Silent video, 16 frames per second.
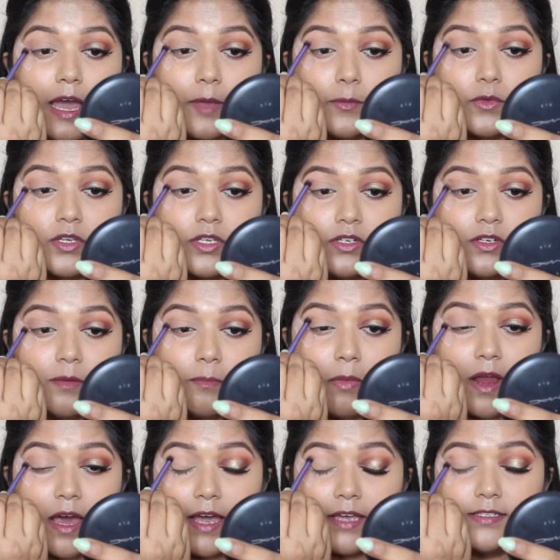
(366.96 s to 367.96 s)
I'm going to
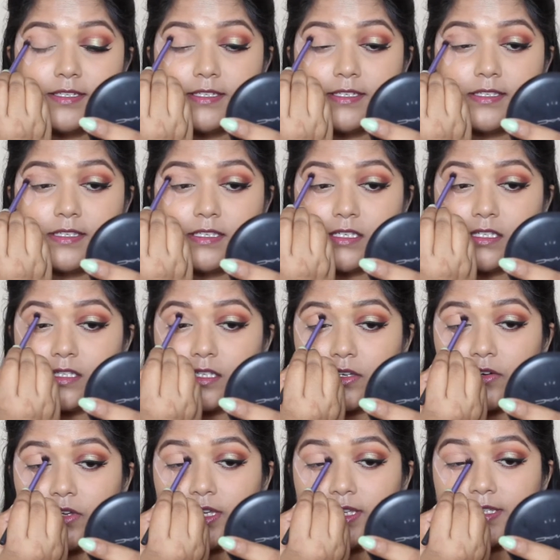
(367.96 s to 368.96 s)
apply this in the
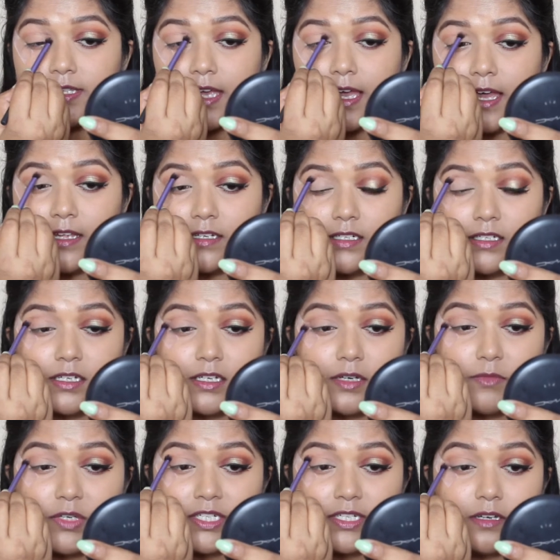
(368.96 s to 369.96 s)
crease and
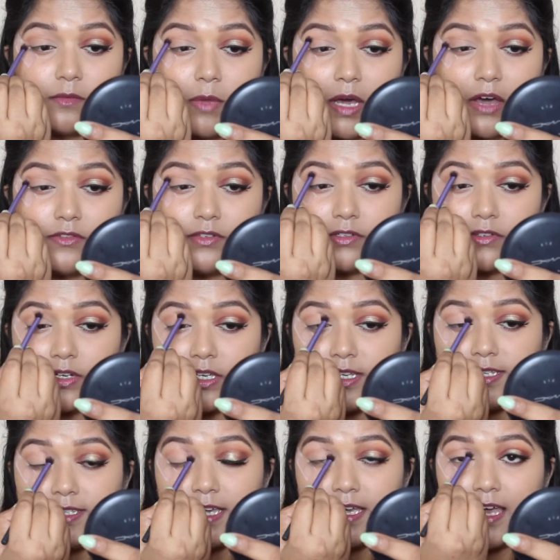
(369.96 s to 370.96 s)
a bit above the
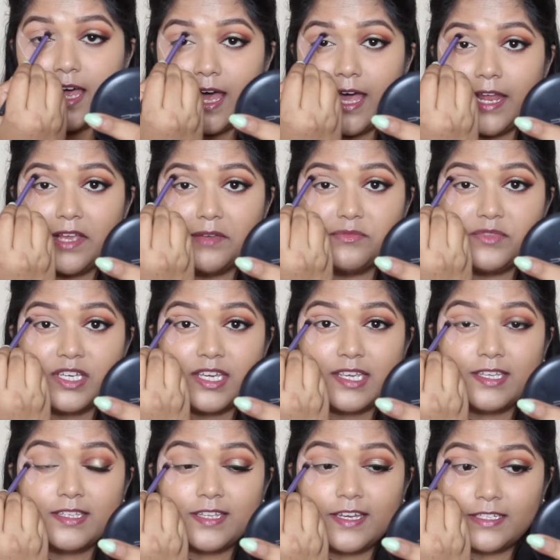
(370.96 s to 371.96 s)
crease, and I'm
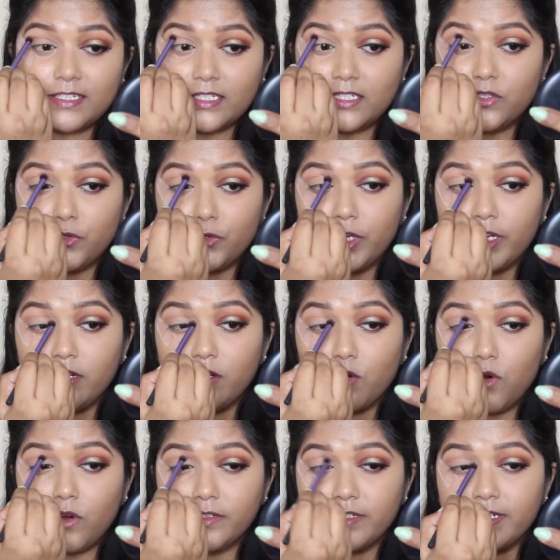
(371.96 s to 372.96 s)
taking that into the inner
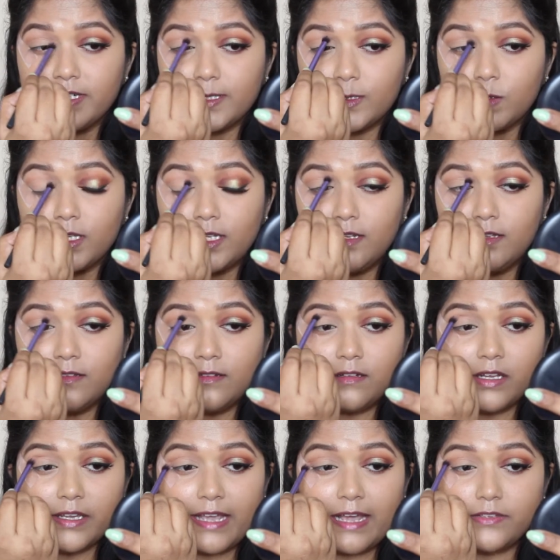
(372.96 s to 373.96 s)
corner as well.
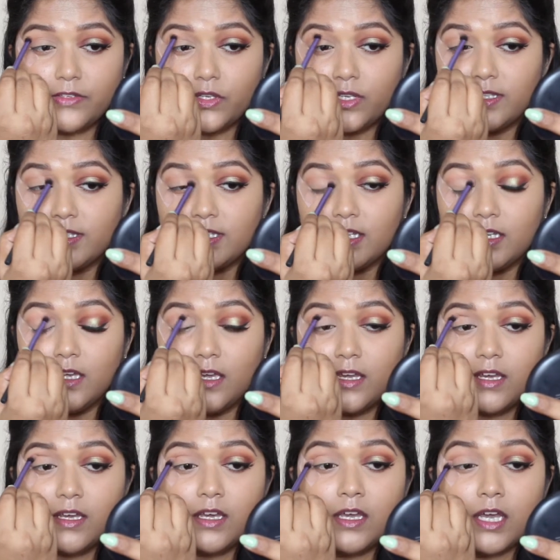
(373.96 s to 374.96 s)
Like as you can see,
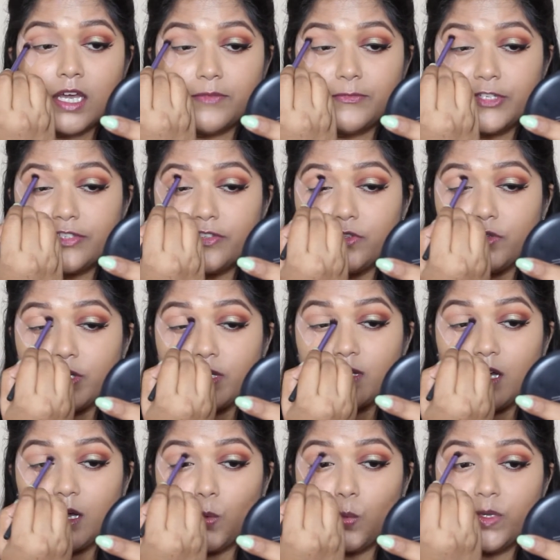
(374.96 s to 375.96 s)
I'm just
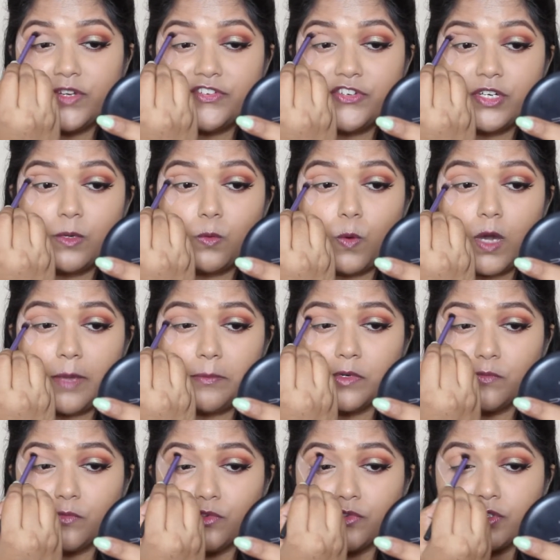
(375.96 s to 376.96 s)
doing a windshield
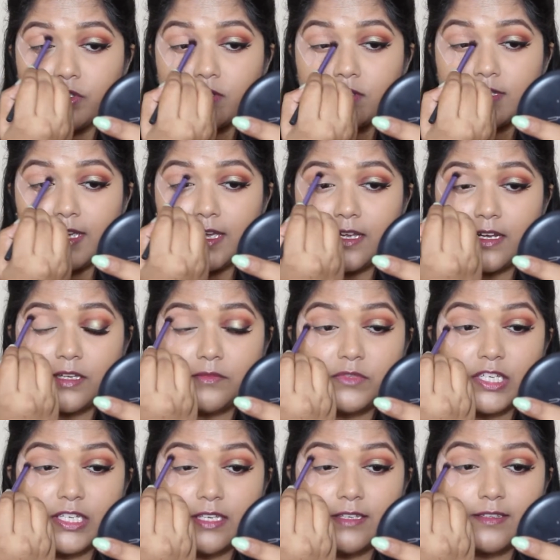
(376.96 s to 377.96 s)
wiper motion and I'm
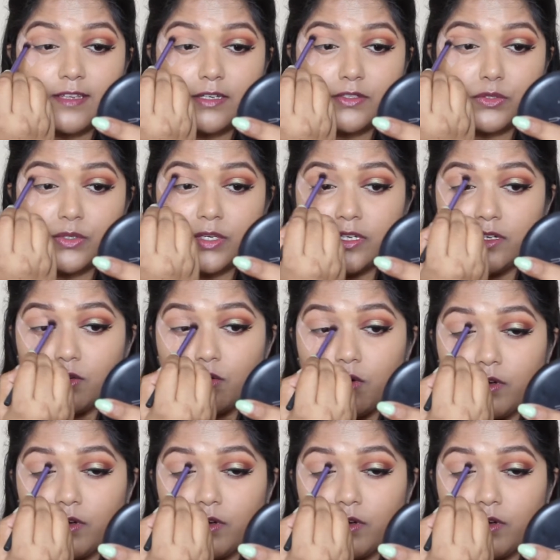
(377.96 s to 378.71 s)
taking that to the inner